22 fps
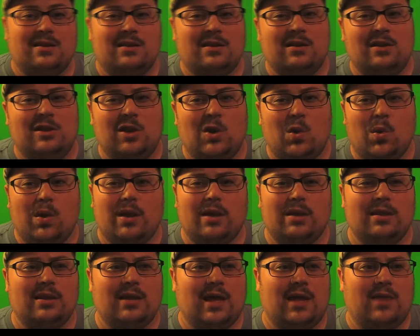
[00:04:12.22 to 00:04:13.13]

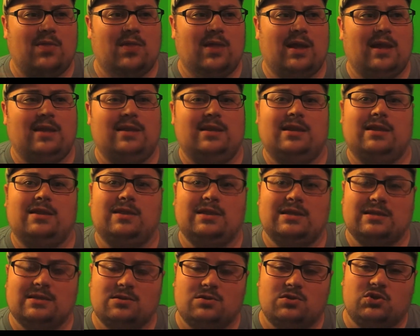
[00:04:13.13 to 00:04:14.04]
knowing that they did
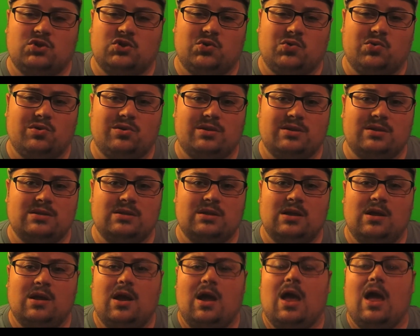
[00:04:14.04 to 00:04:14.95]
these little shorts,
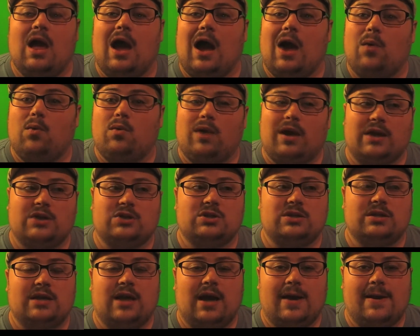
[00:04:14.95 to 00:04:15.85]
I will
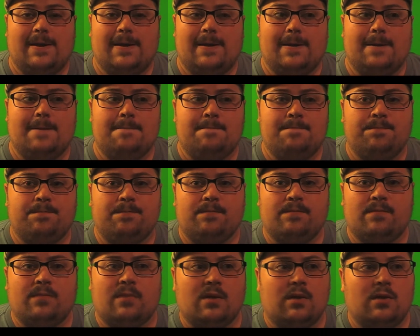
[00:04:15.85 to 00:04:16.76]
actually kind of
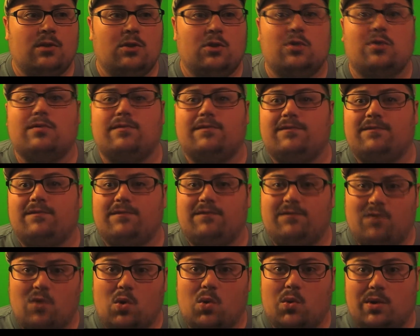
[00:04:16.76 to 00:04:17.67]
look
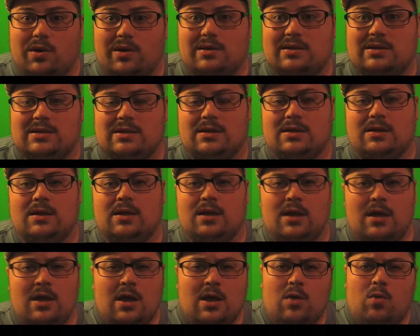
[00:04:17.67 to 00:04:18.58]
forward to
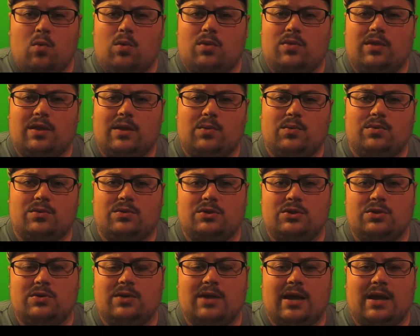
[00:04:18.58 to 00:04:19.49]
what they will
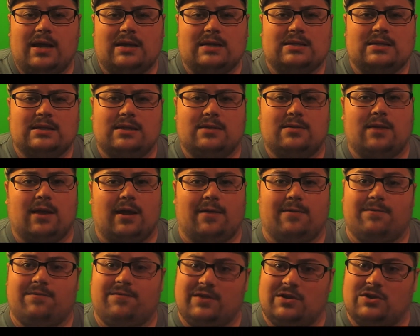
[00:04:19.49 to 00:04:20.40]
do next in like
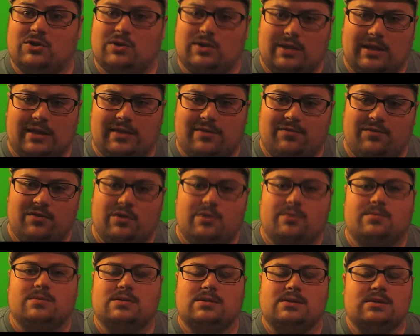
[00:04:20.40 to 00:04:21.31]
feature-length
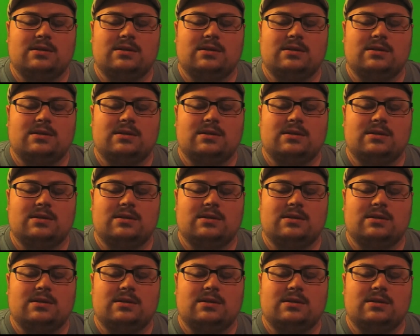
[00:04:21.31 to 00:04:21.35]
films,